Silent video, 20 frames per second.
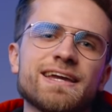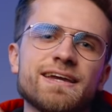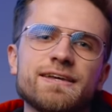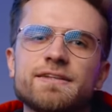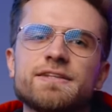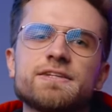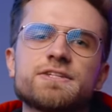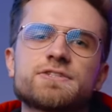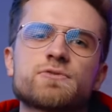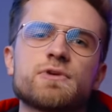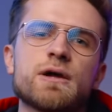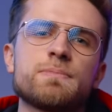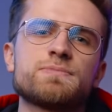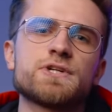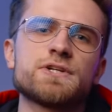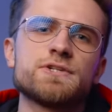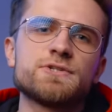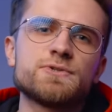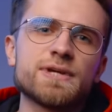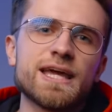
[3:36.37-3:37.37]
in the
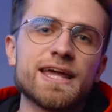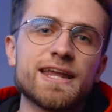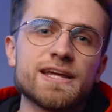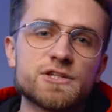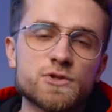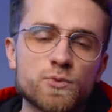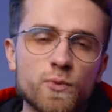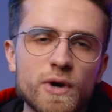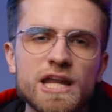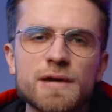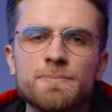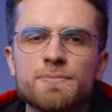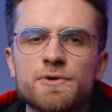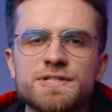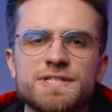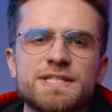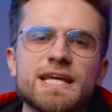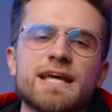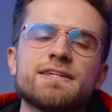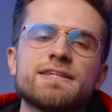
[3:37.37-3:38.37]
description to get a twenty
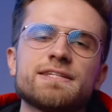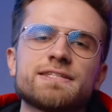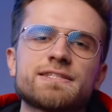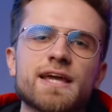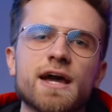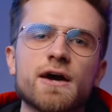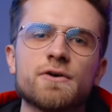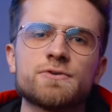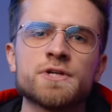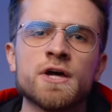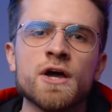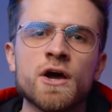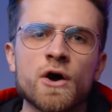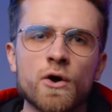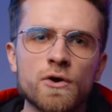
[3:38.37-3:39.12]
percent discount